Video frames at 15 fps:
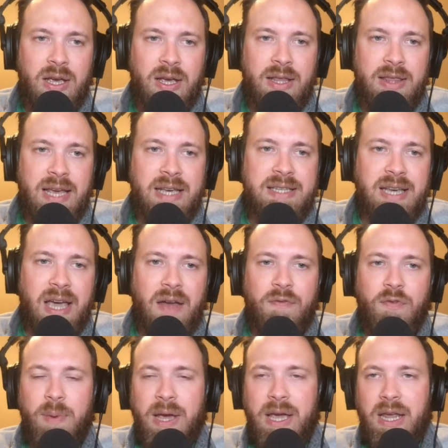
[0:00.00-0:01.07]
Thanks again
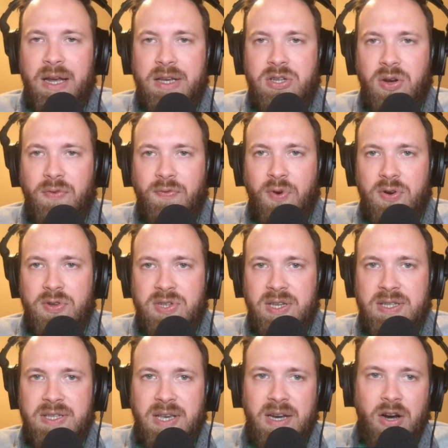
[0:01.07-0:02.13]
for making us your first
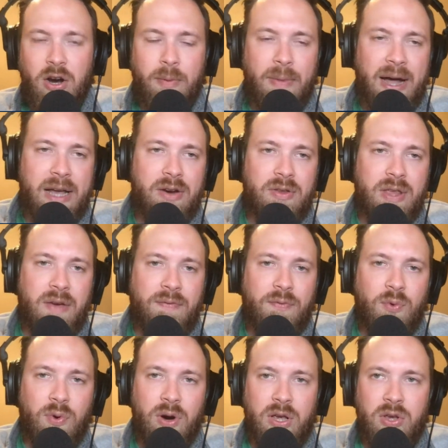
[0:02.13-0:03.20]
listen. A reminder that
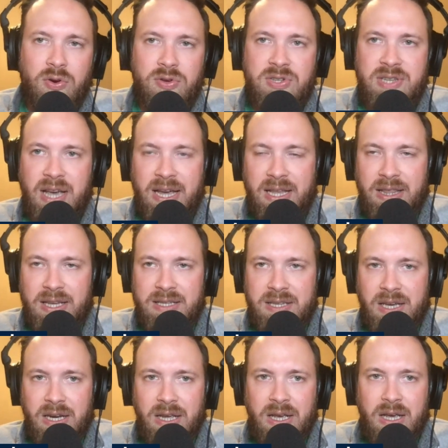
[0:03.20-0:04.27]
for your second
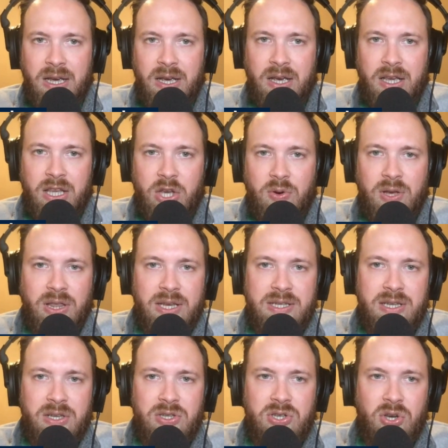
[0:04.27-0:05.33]
listen, you can
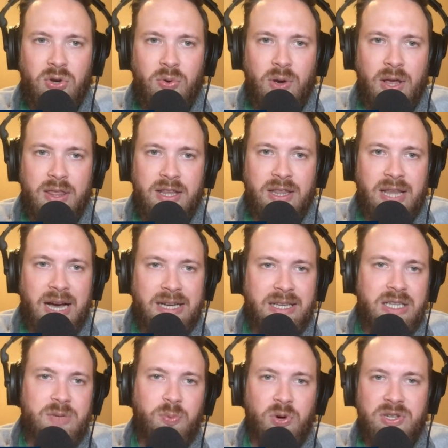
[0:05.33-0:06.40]
listen to the Locked
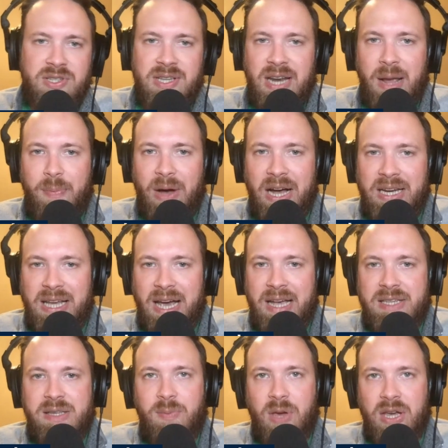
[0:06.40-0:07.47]
On Sports Today
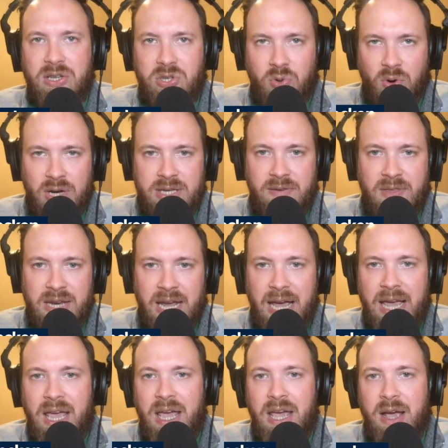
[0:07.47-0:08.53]
podcast, the biggest stories of the
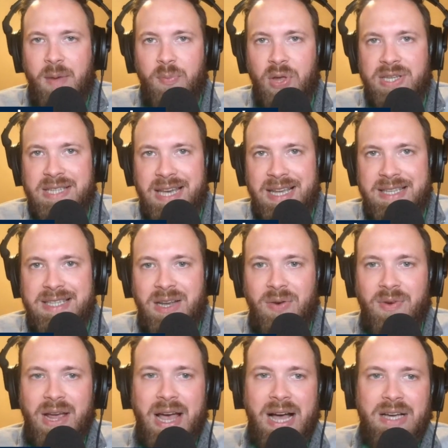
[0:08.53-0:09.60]
day, plus instant
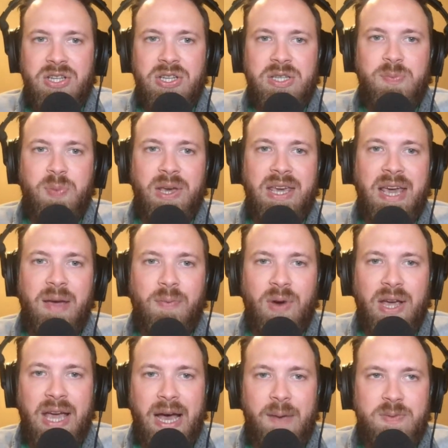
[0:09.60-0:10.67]
reactions, big game
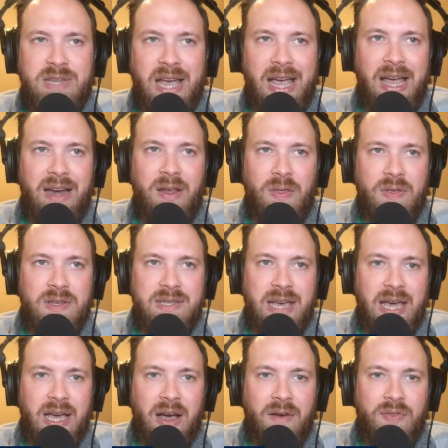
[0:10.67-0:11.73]
recaps, and the
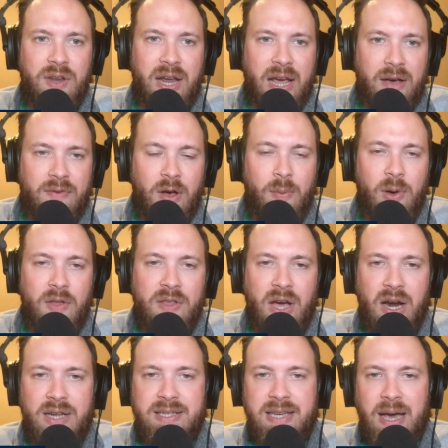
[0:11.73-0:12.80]
take of the day. Available on the
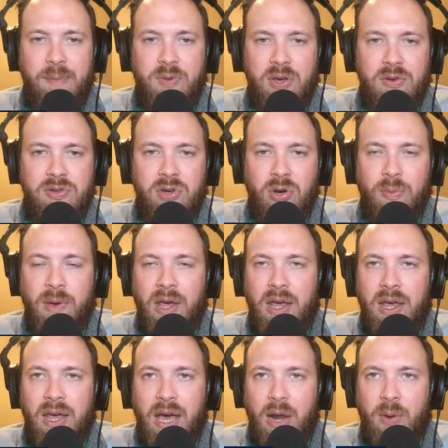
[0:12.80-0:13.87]
Odyssey app, YouTube,
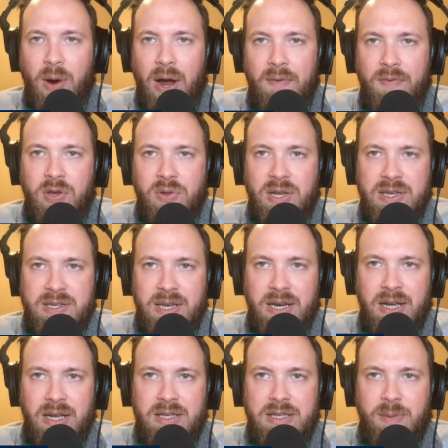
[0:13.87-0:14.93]
and wherever you
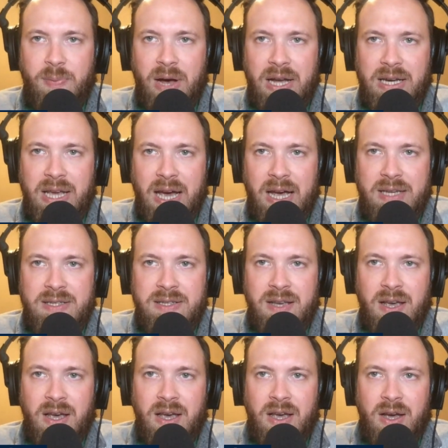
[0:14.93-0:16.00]
listen to podcasts.
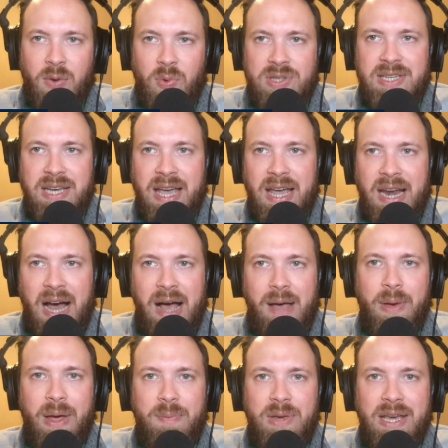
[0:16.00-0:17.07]
Once again, I'm
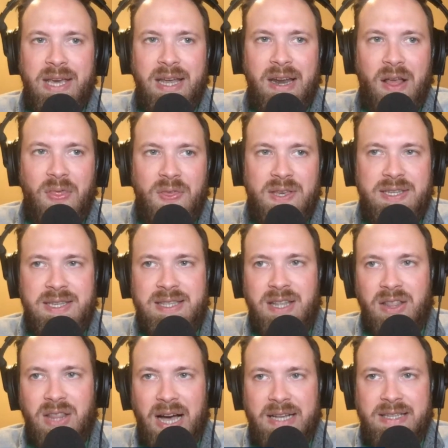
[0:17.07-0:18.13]
Ben Beecken. This is the
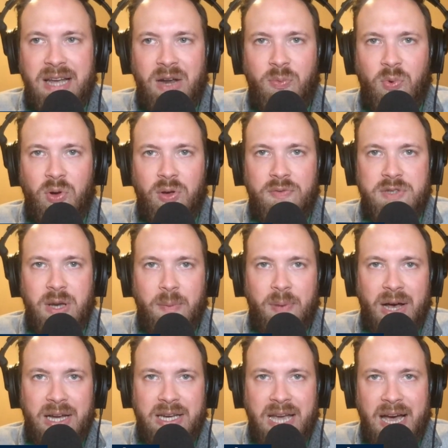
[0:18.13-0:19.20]
Locked On Wolves
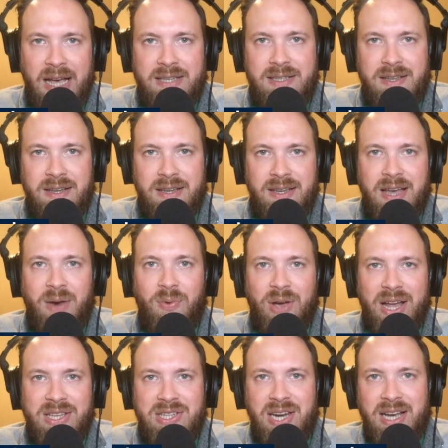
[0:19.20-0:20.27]
podcast, and we'll
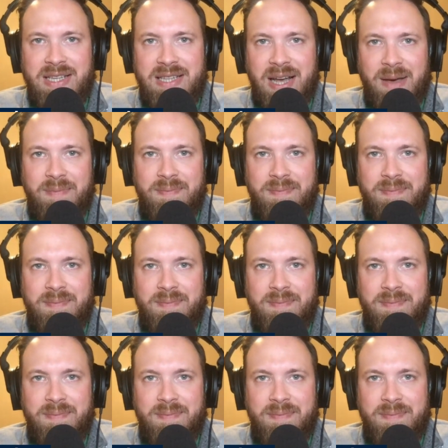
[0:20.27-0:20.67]
catch you next time.